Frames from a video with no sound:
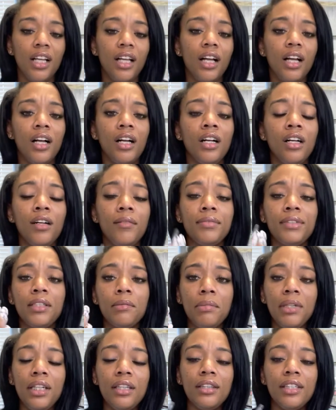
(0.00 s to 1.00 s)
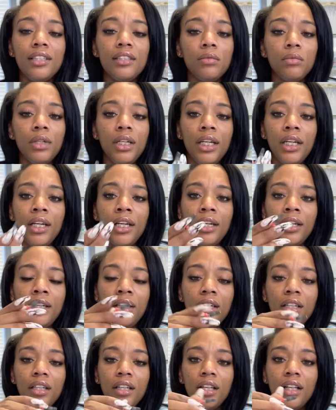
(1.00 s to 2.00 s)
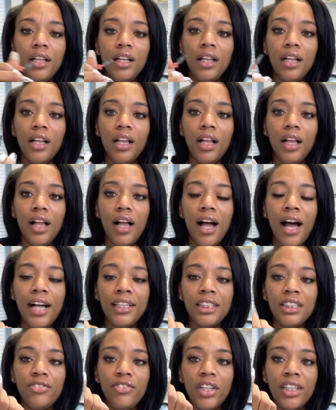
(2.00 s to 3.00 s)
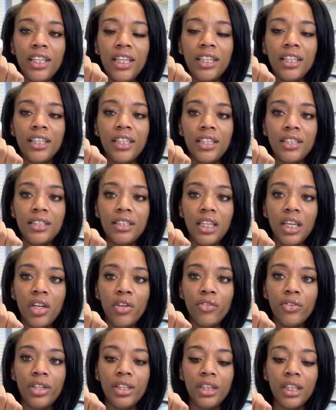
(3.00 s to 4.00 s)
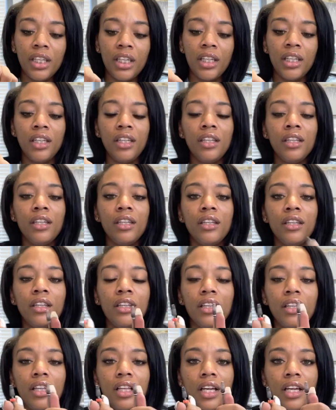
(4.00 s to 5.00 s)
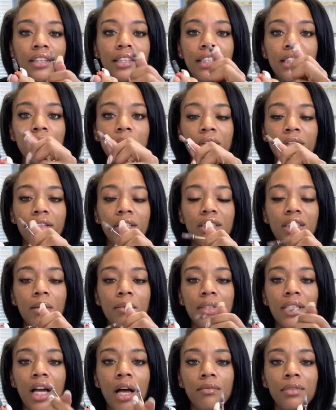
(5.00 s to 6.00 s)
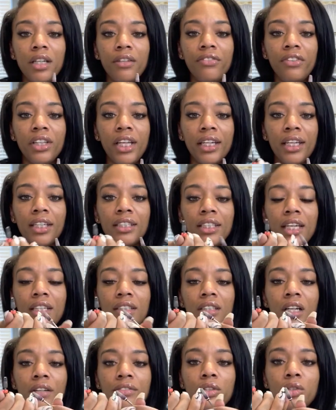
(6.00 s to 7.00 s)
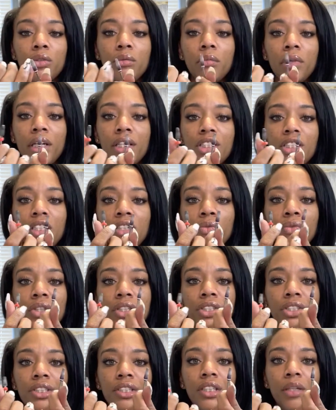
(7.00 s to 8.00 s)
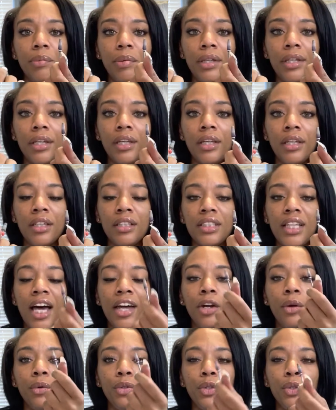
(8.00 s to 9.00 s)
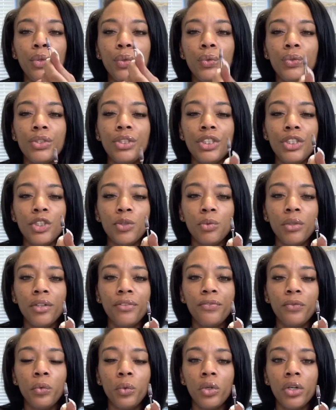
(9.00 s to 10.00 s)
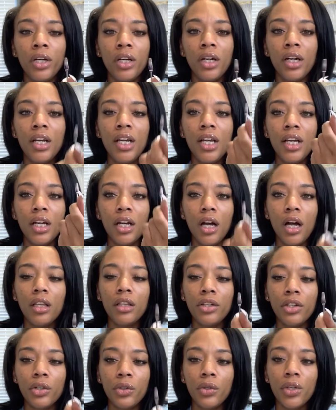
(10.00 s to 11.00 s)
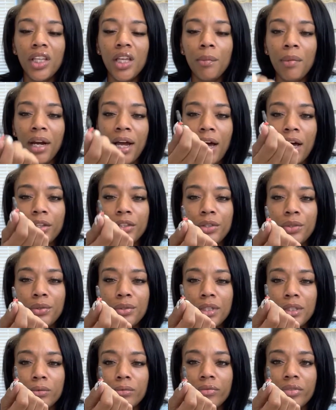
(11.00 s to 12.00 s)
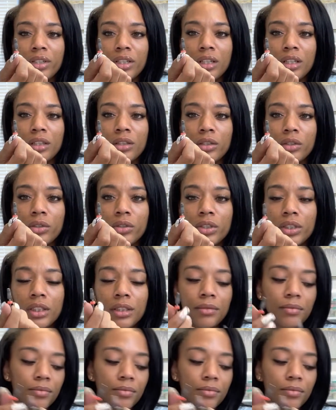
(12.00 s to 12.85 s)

To me, this one, I just feel like it gets everything. This one, sometimes I feel like it takes off too much. It really just depends. I don't use this one for colored acrylic, but I'll use this one for colored acrylic.